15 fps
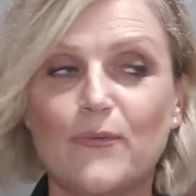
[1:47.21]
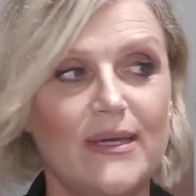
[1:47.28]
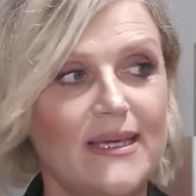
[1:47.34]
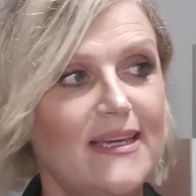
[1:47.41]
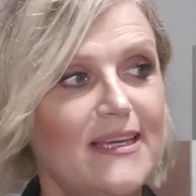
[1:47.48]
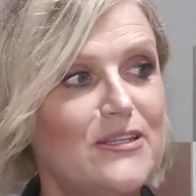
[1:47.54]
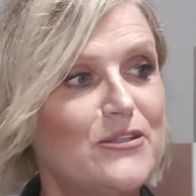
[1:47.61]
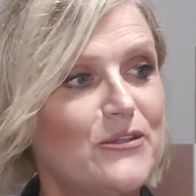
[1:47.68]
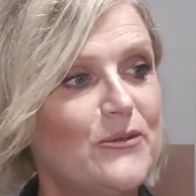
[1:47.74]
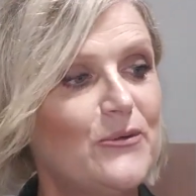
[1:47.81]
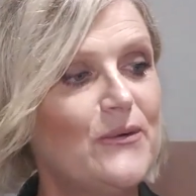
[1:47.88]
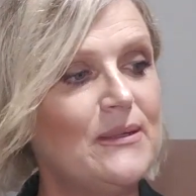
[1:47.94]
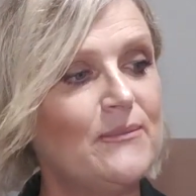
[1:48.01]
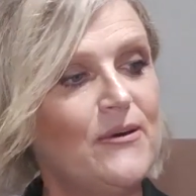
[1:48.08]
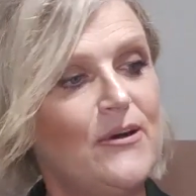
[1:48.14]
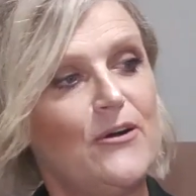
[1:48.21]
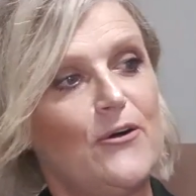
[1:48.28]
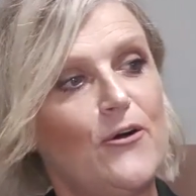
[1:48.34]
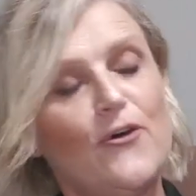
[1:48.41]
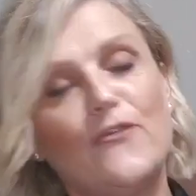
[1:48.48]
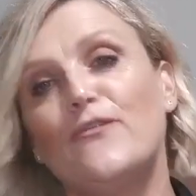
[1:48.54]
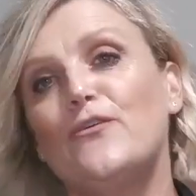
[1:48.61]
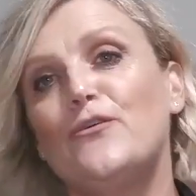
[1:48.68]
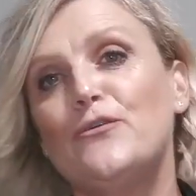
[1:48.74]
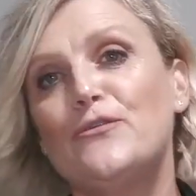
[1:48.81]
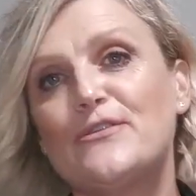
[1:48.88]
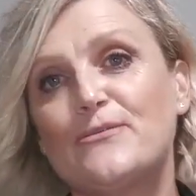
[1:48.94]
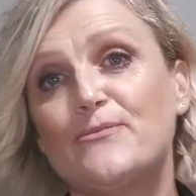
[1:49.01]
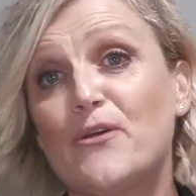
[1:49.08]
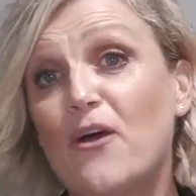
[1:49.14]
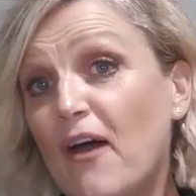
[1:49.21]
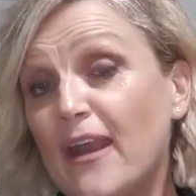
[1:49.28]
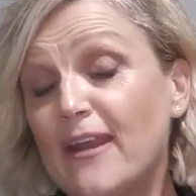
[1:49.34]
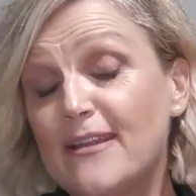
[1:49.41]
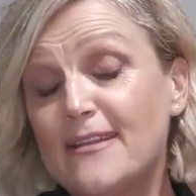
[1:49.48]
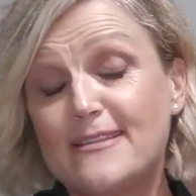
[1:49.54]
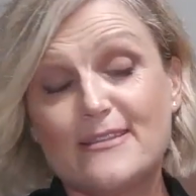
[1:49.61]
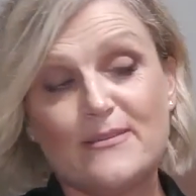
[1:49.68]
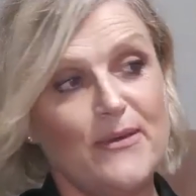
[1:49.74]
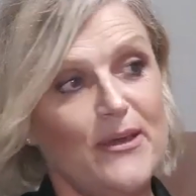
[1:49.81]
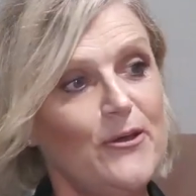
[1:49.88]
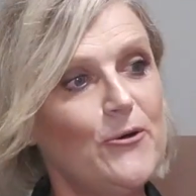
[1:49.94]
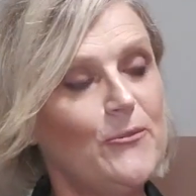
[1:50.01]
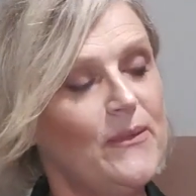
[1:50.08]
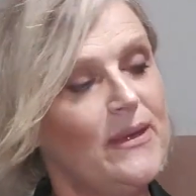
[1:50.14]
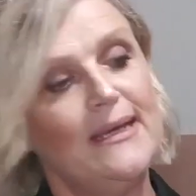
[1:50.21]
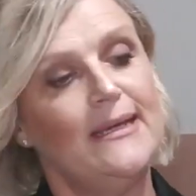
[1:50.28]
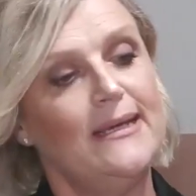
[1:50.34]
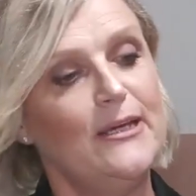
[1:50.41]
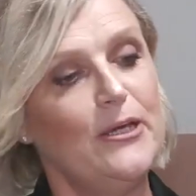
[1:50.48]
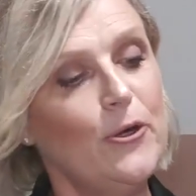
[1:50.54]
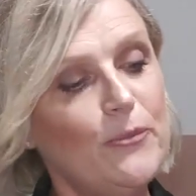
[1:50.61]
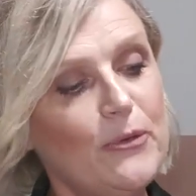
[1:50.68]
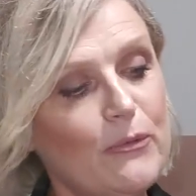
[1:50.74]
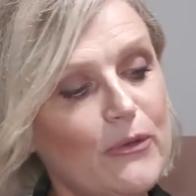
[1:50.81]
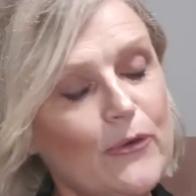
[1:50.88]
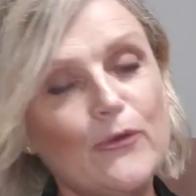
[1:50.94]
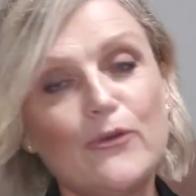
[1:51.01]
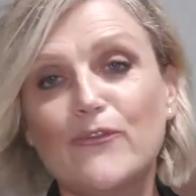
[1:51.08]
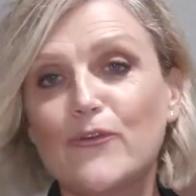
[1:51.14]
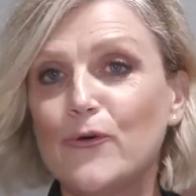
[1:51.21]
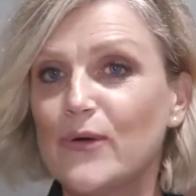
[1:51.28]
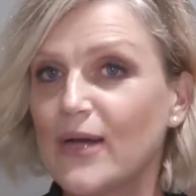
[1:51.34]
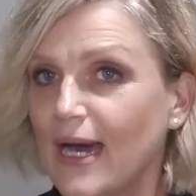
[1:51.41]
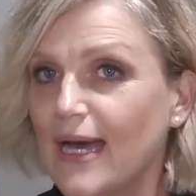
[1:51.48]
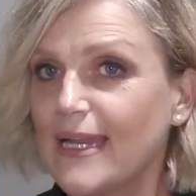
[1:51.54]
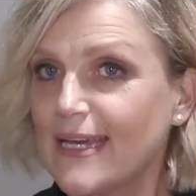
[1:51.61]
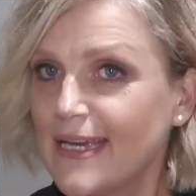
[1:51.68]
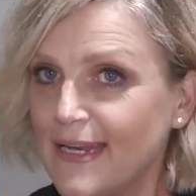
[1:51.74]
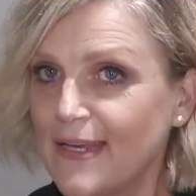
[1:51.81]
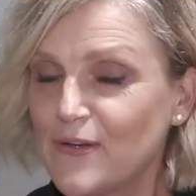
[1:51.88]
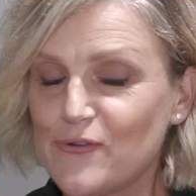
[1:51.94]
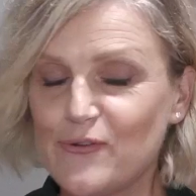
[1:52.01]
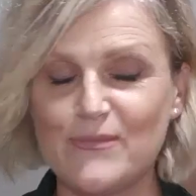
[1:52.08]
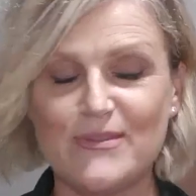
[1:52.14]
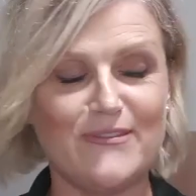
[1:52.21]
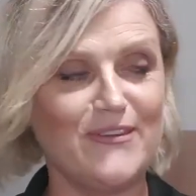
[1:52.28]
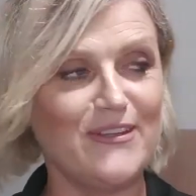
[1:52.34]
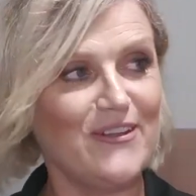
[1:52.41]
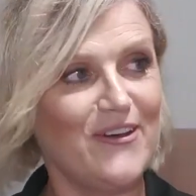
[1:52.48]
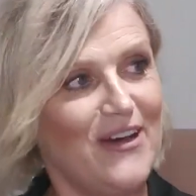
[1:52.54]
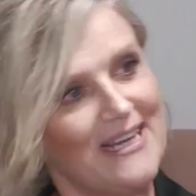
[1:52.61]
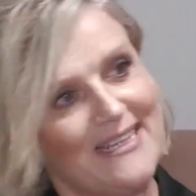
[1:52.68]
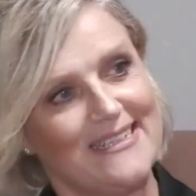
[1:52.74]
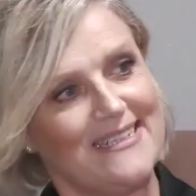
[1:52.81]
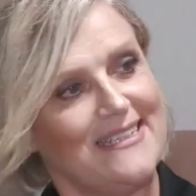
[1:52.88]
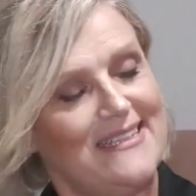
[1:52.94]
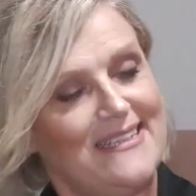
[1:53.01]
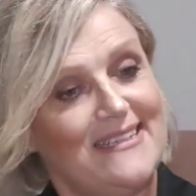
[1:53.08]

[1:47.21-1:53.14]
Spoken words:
We're here to offer you some guidance, some help you with all of your colour conundrums, if you like,